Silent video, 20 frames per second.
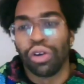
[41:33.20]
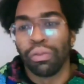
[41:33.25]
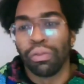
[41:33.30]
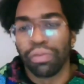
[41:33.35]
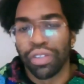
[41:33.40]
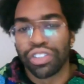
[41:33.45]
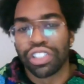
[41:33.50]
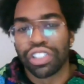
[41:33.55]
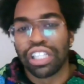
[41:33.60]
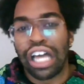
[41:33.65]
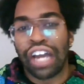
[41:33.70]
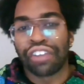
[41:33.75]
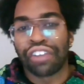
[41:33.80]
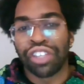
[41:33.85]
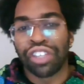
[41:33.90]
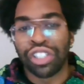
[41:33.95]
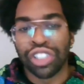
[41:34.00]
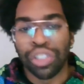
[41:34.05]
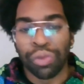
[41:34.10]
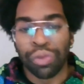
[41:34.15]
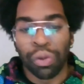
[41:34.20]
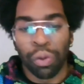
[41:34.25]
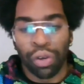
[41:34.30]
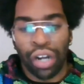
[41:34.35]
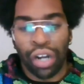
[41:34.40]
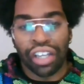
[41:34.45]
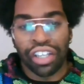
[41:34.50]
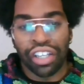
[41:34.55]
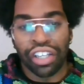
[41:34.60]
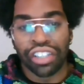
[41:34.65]
there's a lot of things that we
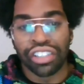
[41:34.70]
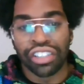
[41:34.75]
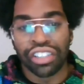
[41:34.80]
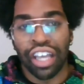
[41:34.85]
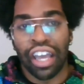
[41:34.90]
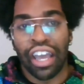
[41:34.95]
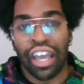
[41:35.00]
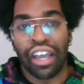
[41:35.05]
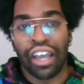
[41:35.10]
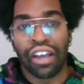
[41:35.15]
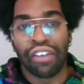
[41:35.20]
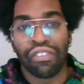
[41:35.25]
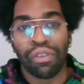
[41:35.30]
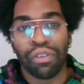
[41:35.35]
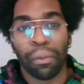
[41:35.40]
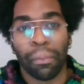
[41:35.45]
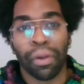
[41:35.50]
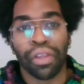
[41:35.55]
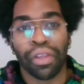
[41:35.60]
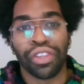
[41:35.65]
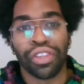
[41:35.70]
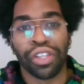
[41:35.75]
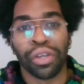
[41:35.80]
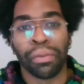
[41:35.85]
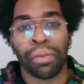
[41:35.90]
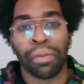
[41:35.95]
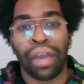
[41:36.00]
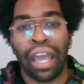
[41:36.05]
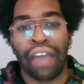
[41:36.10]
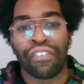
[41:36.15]
want our kids to have, but
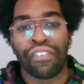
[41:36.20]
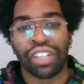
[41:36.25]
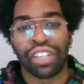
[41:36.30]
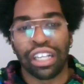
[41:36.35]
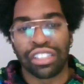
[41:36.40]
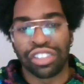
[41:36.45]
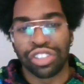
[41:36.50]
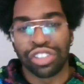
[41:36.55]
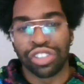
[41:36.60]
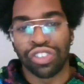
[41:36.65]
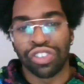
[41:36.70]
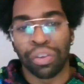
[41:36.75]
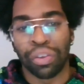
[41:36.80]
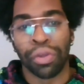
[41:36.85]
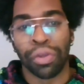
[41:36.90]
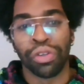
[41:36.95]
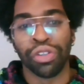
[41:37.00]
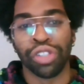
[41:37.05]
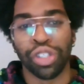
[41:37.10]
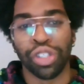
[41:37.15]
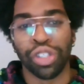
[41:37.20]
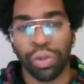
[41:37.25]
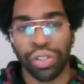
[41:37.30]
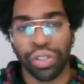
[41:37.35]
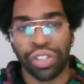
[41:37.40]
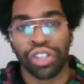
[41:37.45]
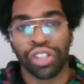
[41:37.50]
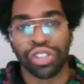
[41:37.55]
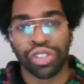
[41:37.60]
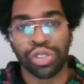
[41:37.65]
them having that sense of community with
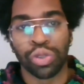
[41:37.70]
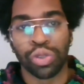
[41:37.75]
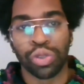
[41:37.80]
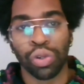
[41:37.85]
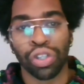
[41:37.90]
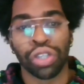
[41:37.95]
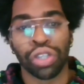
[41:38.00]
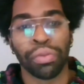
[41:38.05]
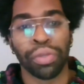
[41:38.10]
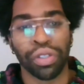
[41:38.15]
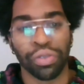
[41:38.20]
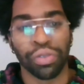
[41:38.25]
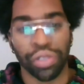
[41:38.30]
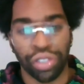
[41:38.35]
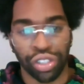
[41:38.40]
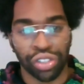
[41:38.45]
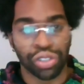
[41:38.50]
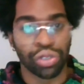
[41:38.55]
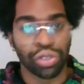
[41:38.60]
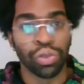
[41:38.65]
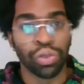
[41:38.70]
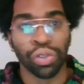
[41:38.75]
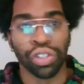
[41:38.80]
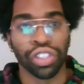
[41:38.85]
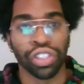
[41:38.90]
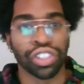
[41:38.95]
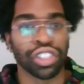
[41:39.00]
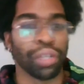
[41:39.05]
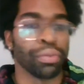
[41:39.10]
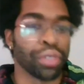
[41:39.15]
their school
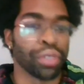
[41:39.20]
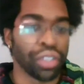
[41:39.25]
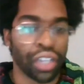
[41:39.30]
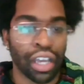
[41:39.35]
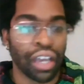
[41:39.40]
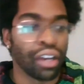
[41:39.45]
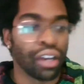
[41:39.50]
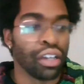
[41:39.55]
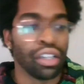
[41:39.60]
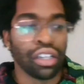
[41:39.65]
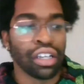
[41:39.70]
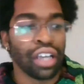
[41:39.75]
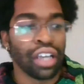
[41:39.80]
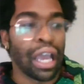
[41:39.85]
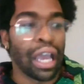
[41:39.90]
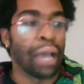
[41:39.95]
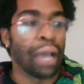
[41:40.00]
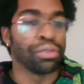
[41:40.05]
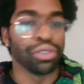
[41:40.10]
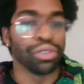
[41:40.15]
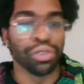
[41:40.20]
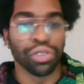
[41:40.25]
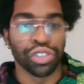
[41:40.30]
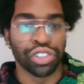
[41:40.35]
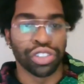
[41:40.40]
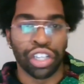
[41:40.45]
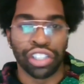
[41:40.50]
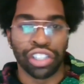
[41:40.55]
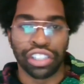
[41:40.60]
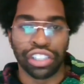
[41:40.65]
is something that absolutely
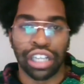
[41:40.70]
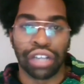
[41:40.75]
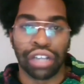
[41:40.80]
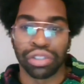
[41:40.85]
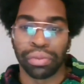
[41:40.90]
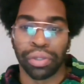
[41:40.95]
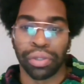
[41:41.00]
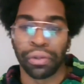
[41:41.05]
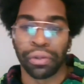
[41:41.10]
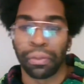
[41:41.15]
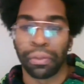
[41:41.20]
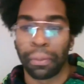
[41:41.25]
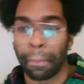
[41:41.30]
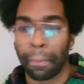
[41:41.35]
stands out to me.